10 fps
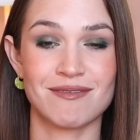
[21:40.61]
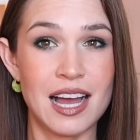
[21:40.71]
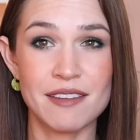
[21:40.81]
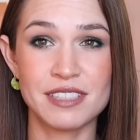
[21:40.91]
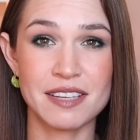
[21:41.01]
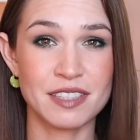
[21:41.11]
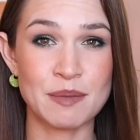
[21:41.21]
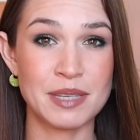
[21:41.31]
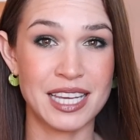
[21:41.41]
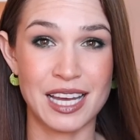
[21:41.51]
I've
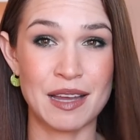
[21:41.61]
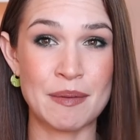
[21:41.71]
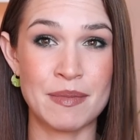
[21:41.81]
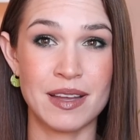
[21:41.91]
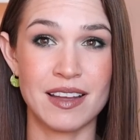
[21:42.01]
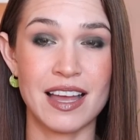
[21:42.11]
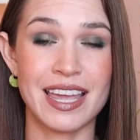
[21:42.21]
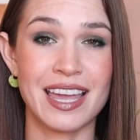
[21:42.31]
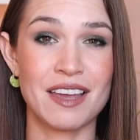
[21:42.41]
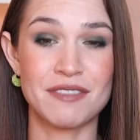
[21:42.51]
definitely become
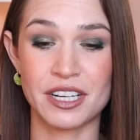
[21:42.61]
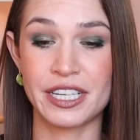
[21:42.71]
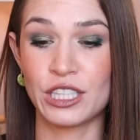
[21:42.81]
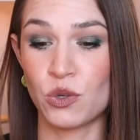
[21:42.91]
a very